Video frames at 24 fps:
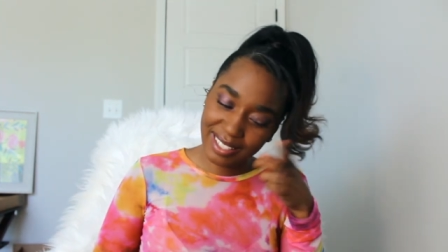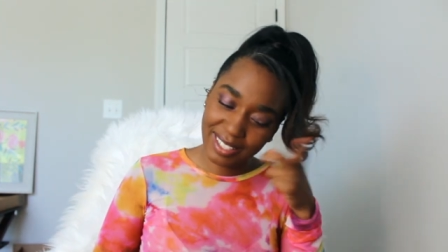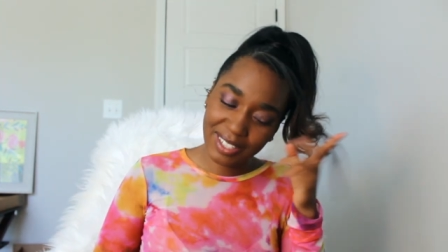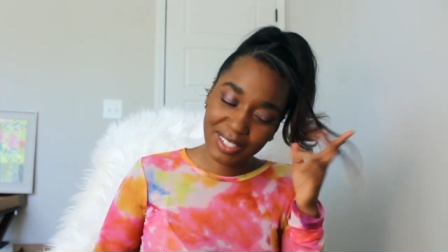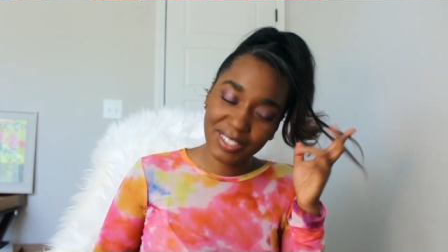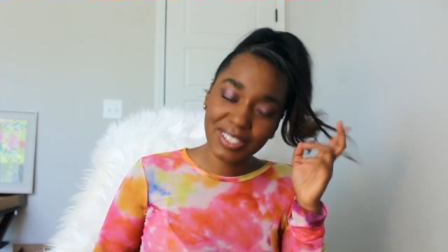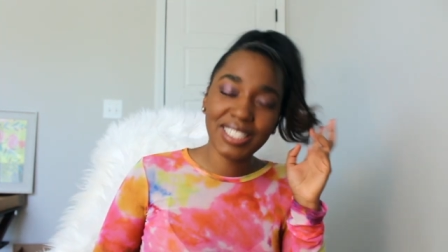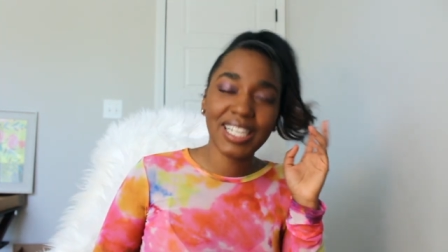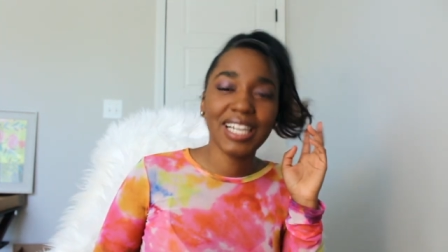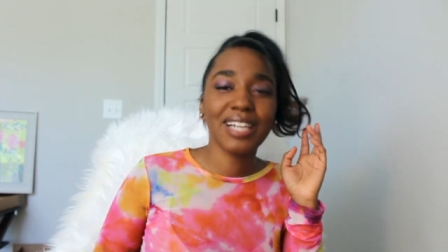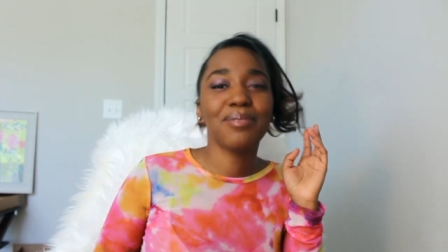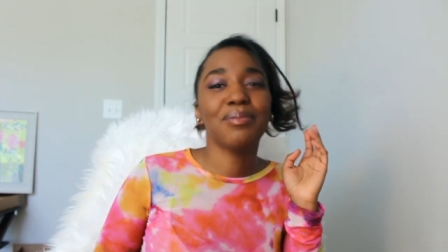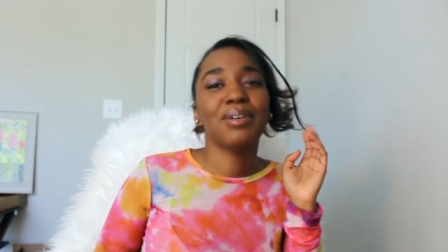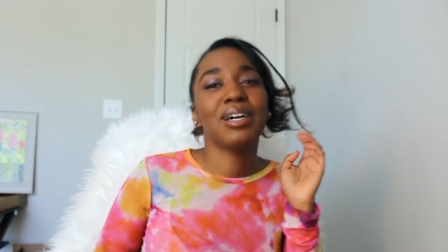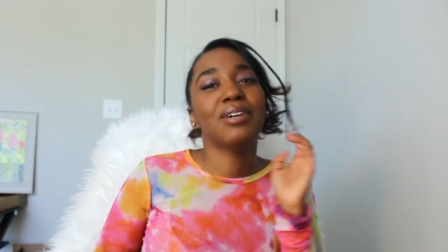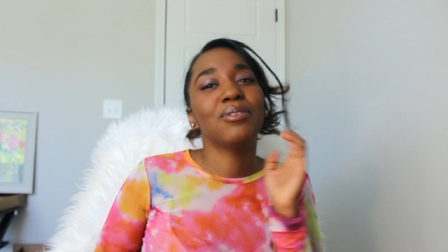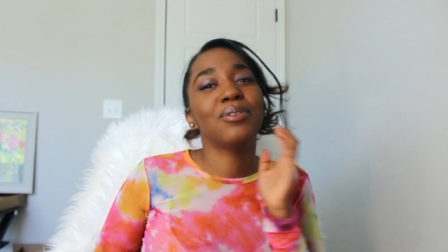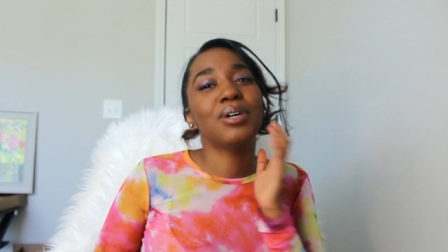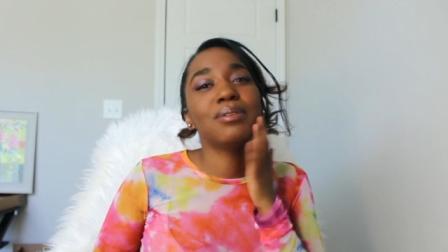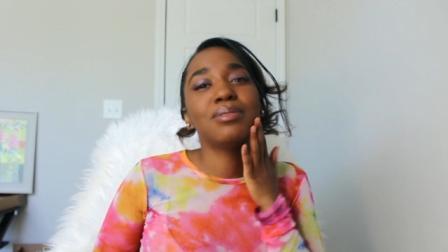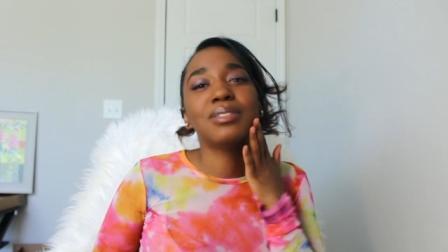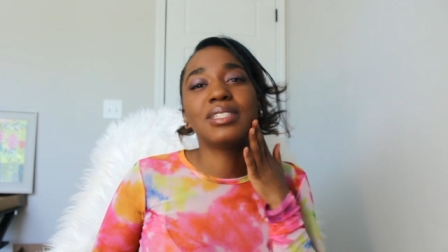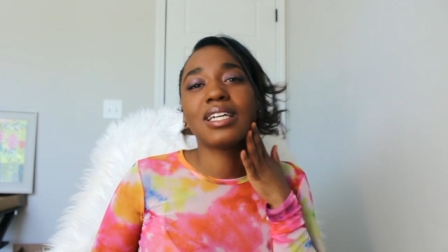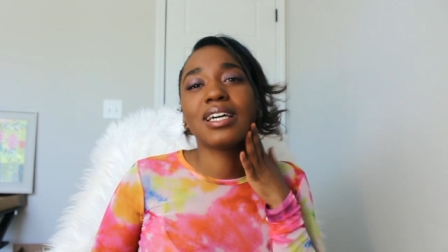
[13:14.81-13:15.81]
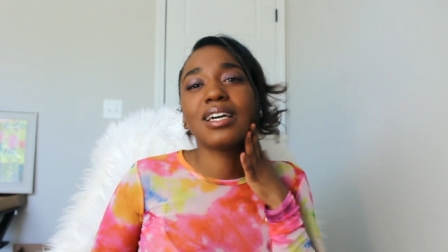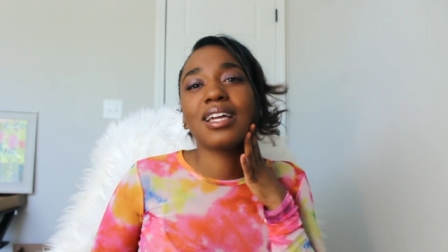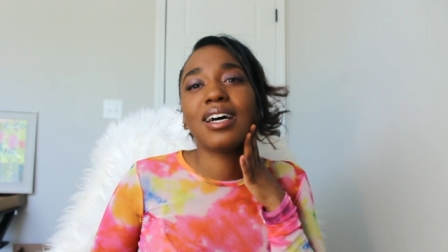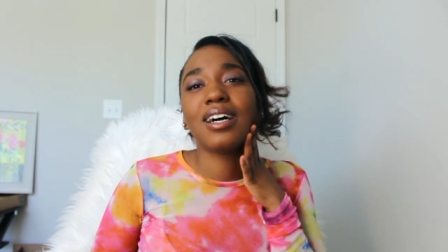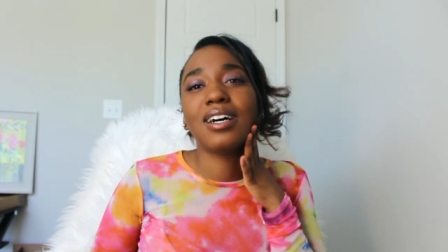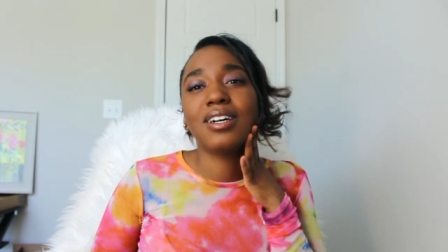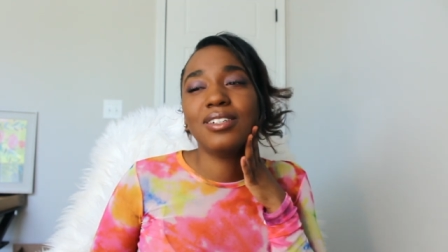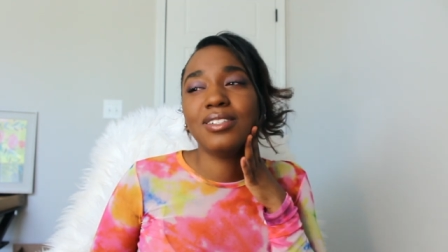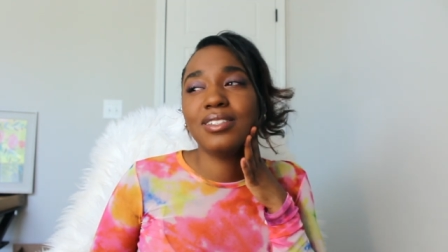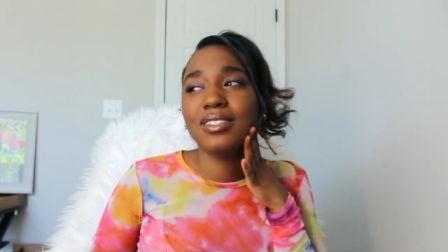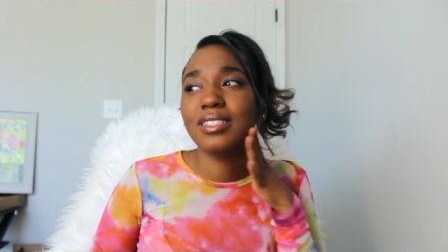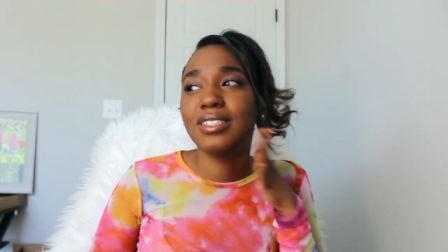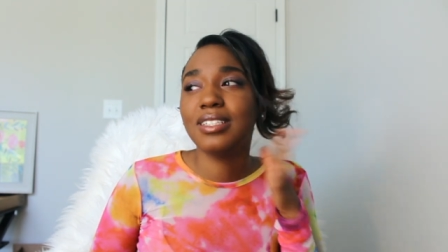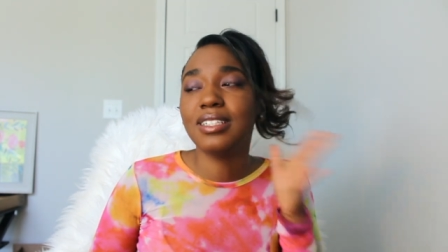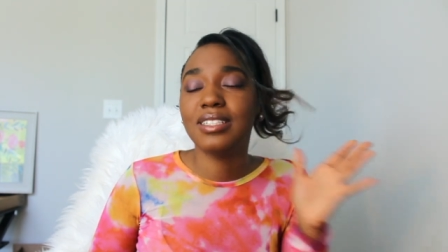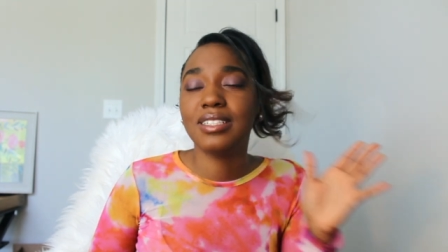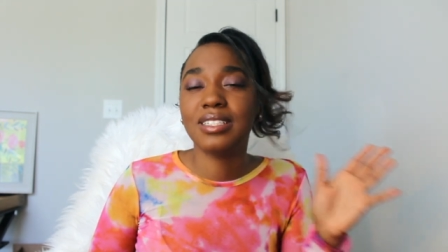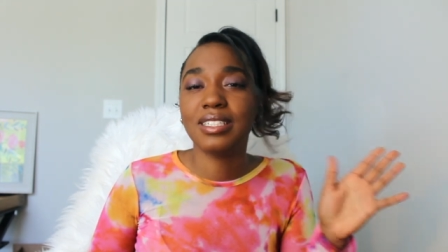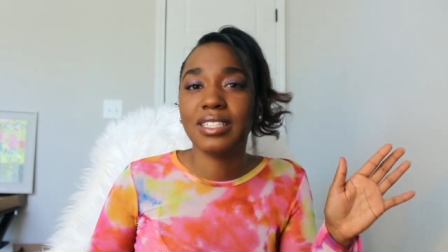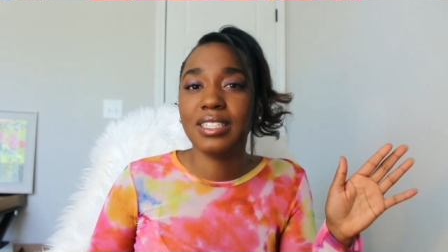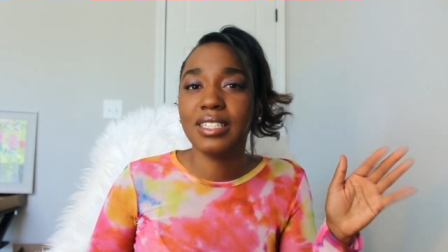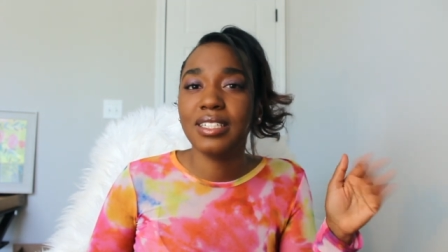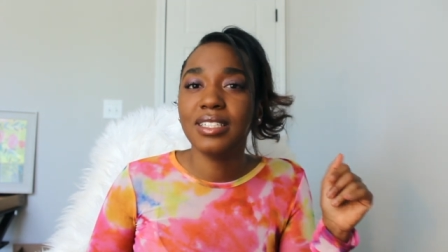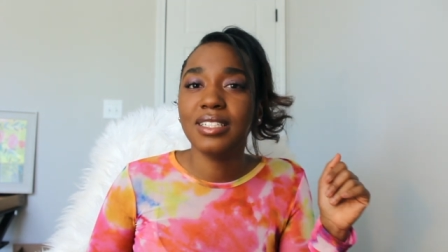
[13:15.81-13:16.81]
go check my website out.
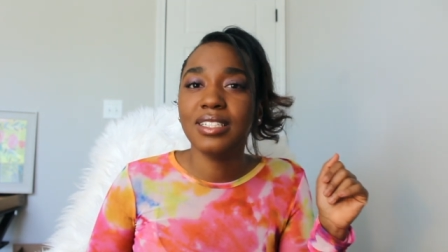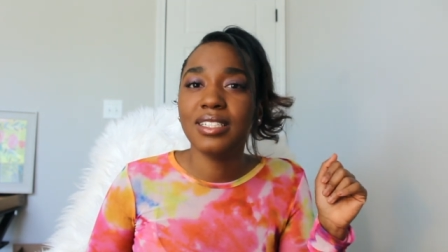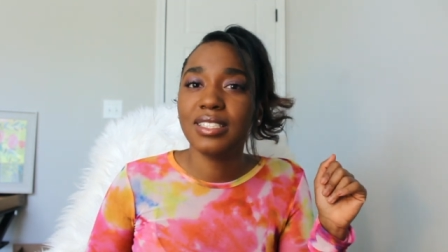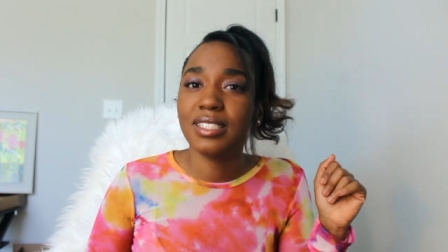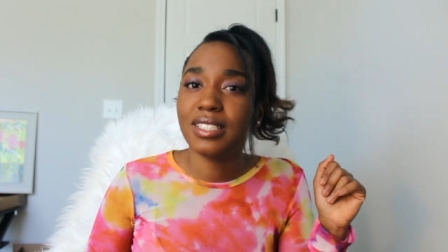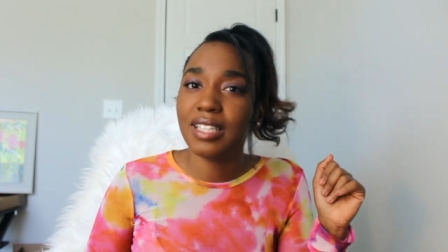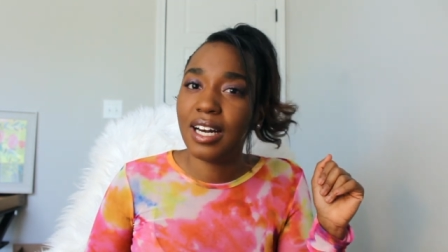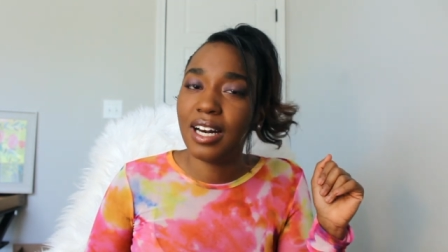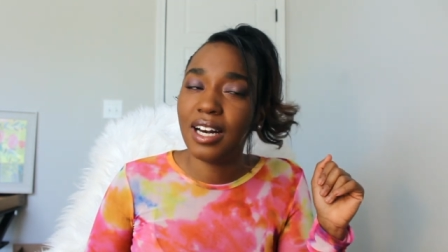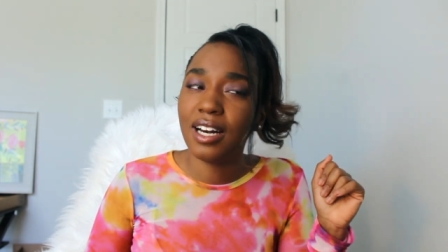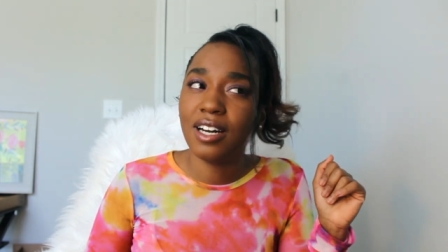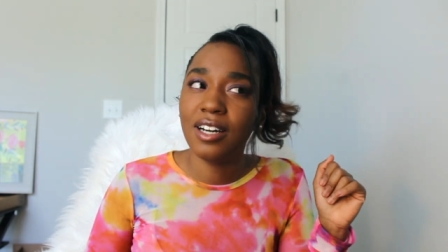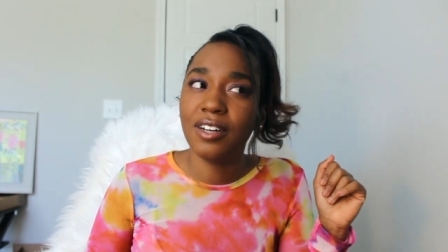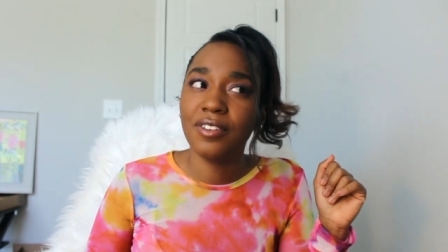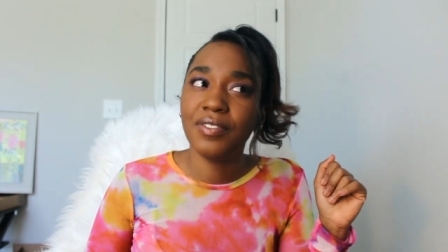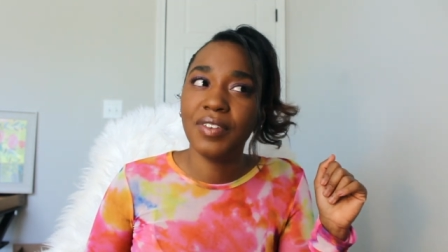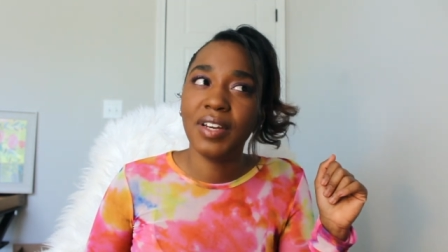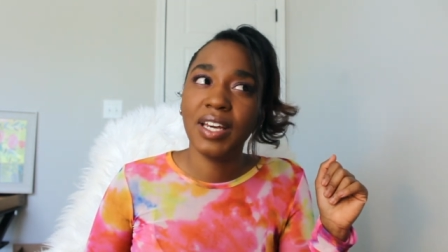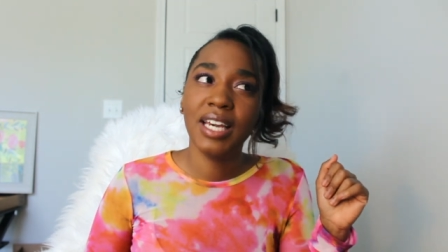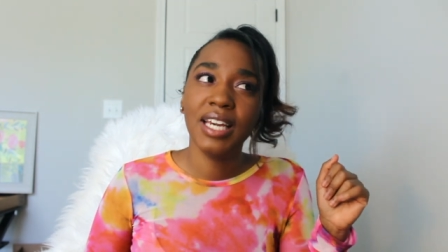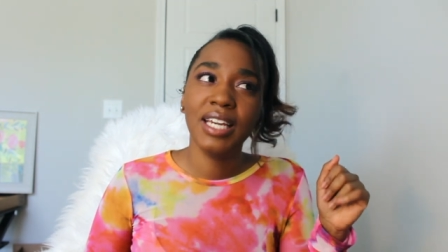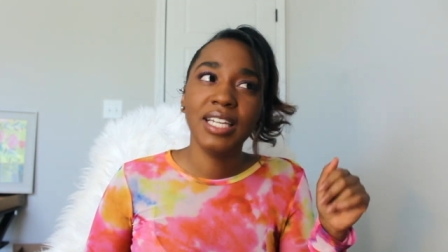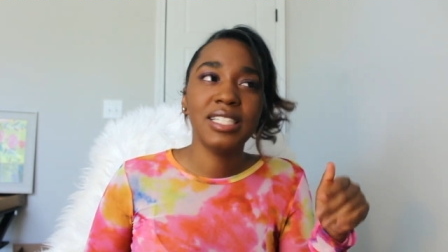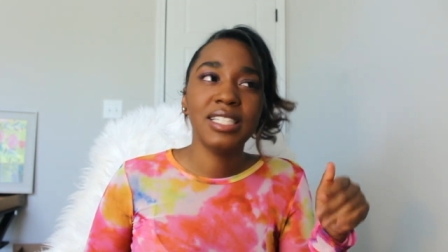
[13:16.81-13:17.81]
See the stuff